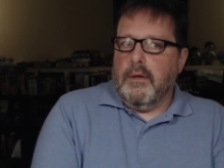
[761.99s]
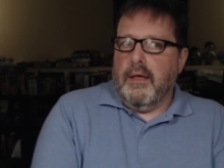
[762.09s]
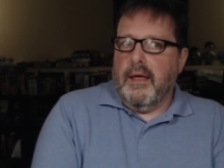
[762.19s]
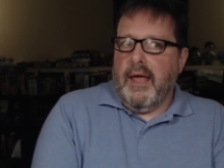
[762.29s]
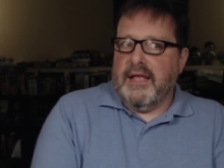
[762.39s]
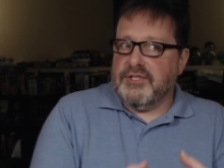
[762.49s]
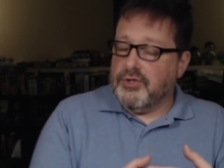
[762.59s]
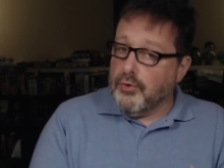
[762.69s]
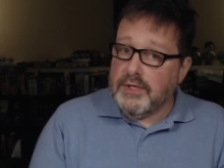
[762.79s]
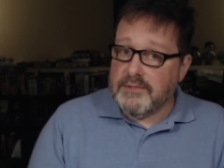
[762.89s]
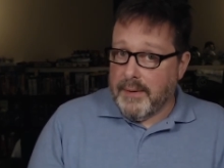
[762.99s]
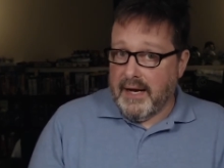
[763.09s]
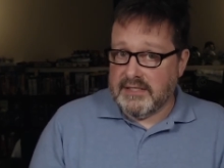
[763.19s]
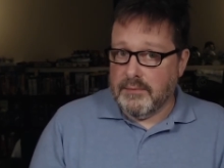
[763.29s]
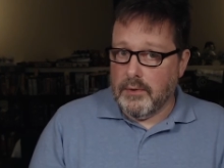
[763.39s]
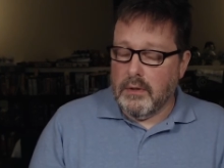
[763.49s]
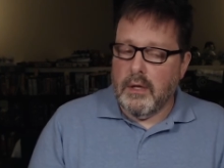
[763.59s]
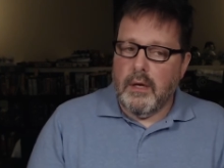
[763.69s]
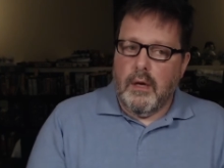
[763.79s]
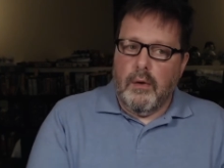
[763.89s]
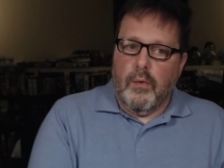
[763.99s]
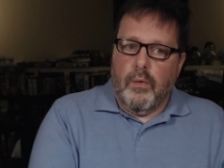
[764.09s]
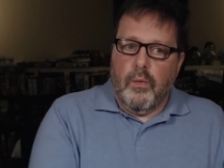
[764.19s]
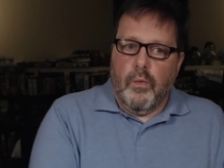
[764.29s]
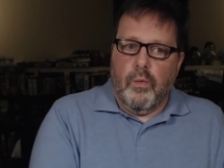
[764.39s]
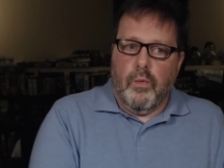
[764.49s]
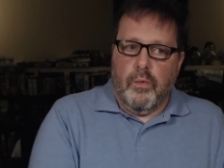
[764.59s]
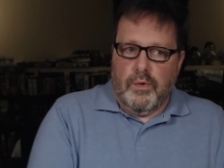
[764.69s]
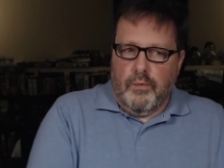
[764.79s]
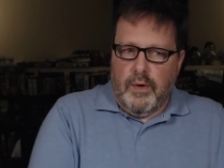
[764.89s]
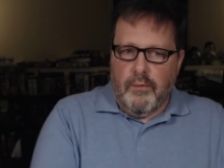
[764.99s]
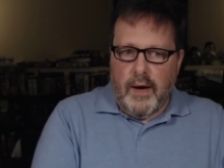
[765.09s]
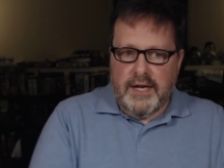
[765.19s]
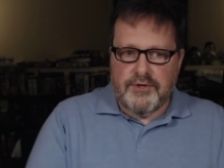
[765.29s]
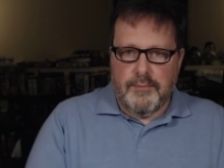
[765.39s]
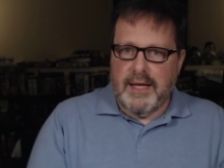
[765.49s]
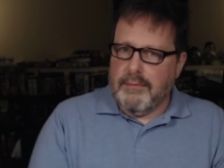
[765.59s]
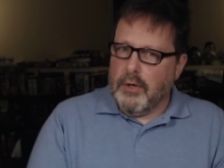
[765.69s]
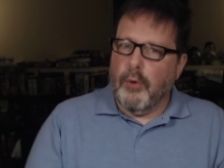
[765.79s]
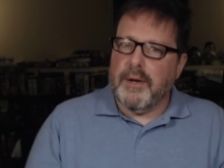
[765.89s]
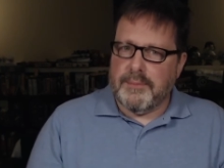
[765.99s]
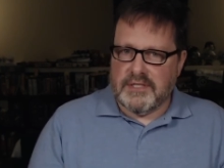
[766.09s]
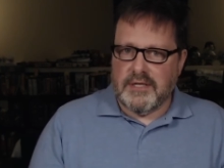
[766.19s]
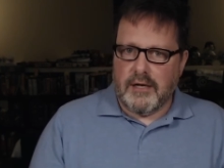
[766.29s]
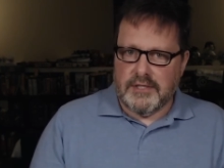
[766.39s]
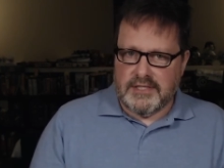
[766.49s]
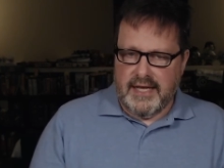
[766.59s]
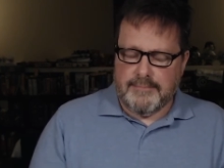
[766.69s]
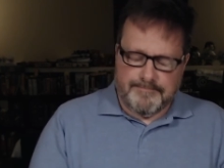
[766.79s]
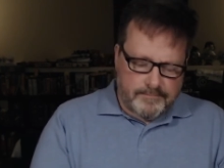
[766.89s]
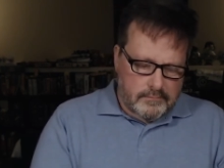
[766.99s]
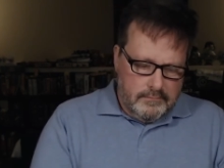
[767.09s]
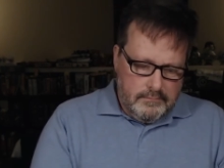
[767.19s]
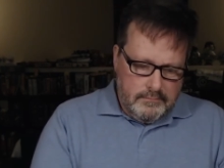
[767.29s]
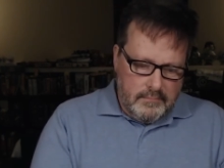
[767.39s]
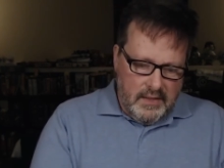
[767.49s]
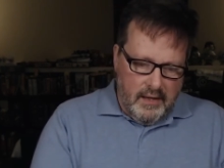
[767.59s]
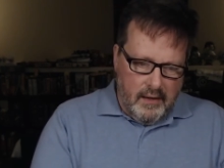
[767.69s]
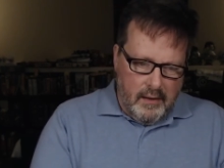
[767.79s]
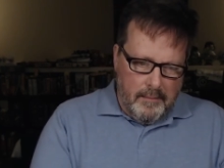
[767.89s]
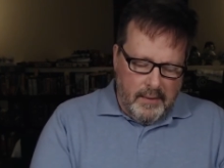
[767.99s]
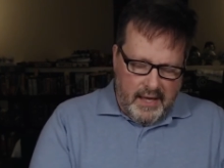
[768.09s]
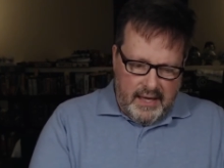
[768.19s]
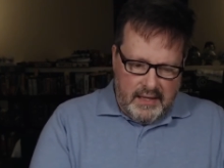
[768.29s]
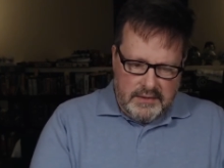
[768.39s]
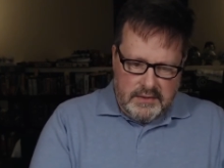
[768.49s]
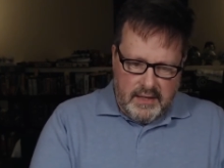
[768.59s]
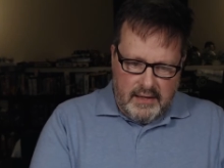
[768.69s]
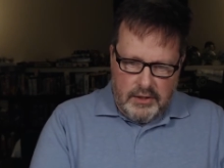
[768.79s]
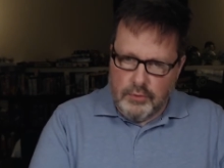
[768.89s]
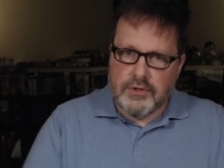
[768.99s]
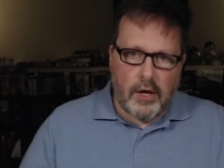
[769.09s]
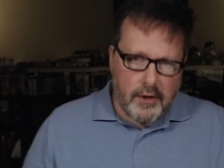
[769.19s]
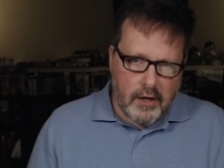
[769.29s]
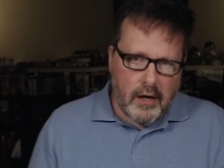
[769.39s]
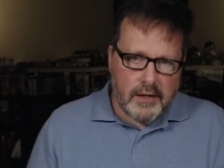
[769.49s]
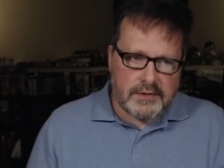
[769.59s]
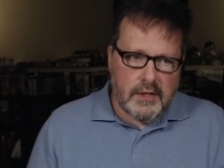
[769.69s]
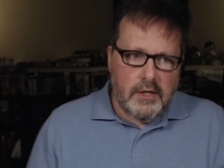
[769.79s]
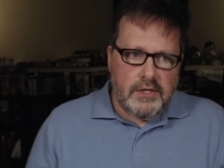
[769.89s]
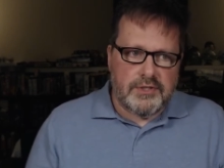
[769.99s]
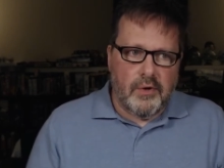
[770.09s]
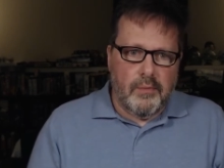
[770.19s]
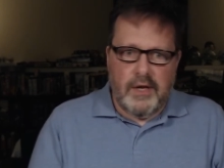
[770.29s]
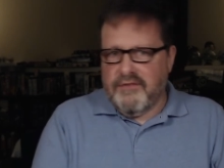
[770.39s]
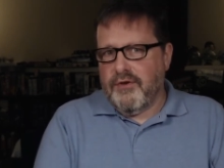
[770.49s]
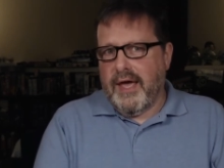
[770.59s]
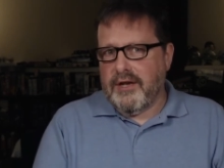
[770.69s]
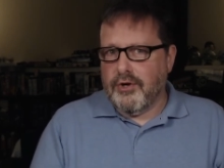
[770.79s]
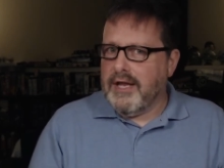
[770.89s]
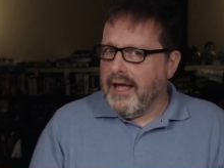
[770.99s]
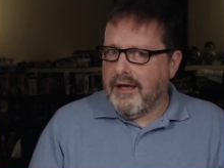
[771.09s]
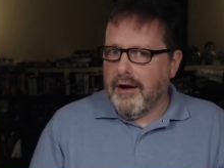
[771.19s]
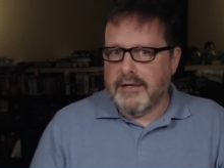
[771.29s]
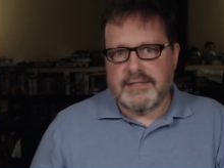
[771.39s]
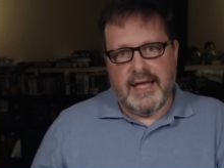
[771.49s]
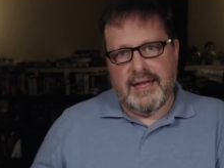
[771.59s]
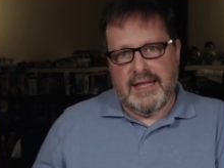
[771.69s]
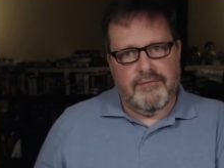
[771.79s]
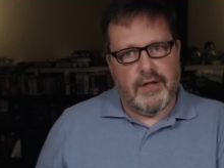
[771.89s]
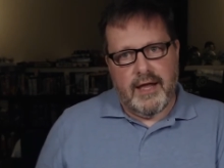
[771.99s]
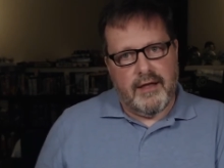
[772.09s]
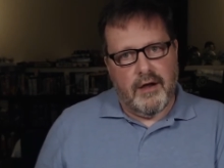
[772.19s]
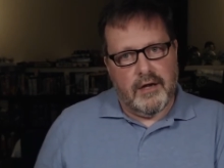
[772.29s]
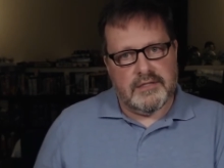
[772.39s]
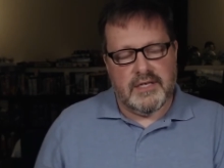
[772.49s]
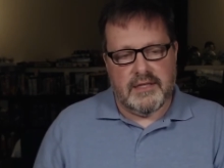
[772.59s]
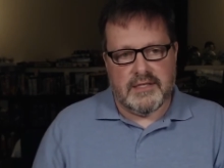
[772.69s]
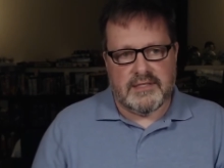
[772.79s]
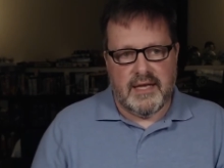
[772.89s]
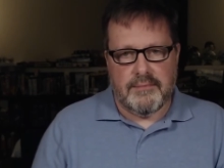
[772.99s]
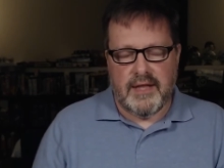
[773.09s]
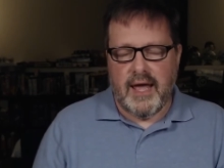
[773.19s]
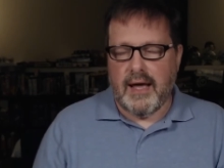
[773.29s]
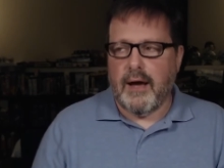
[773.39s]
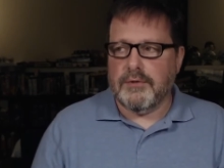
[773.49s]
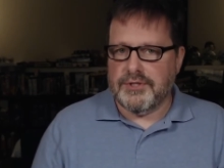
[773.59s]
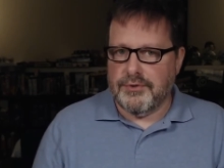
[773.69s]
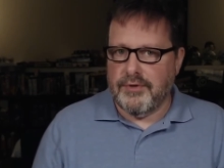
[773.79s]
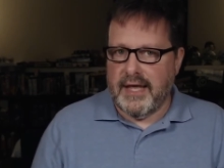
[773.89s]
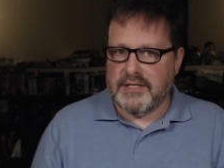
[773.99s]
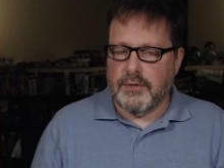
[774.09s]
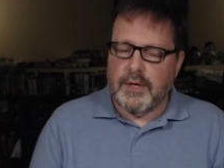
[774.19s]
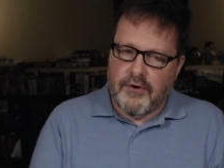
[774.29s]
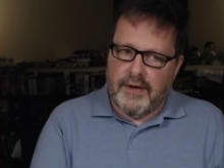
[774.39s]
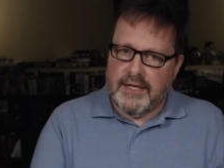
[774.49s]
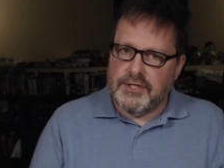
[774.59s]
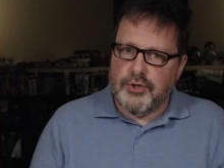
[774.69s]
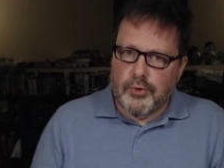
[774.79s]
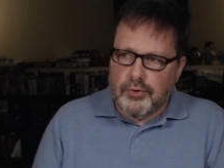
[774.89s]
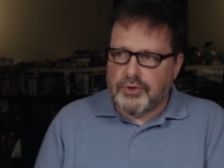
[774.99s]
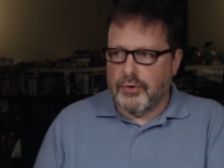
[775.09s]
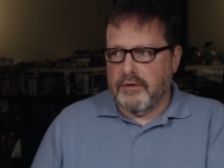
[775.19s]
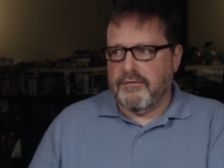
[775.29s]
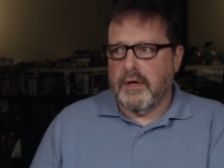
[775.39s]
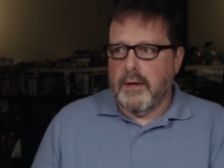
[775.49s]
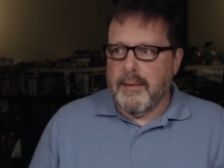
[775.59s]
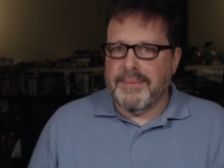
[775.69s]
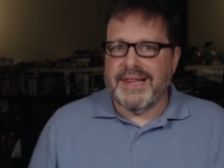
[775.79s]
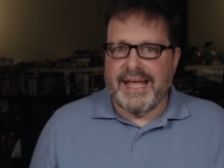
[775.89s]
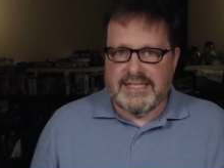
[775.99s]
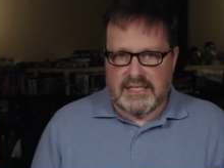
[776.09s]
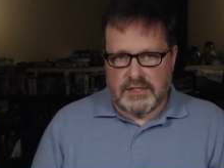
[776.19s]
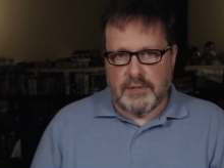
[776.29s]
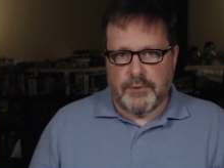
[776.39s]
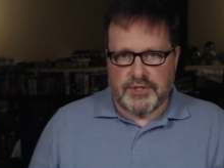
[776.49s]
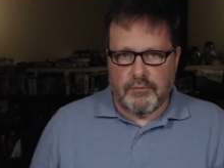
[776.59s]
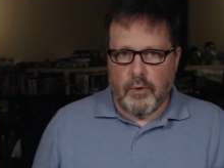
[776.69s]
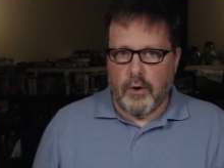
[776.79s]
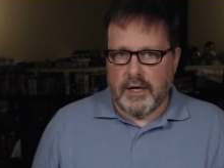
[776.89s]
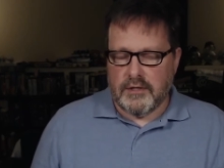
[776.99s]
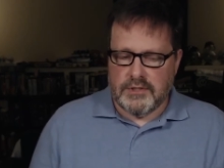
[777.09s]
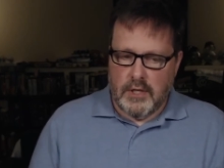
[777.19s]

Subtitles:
as soon as possible. We wanted you to be able to open up a starter set and use all your cards. So what if you had good guy cards and evil guy cards in the same deck? How would you do that? So we created 2 sort of places to put your warriors: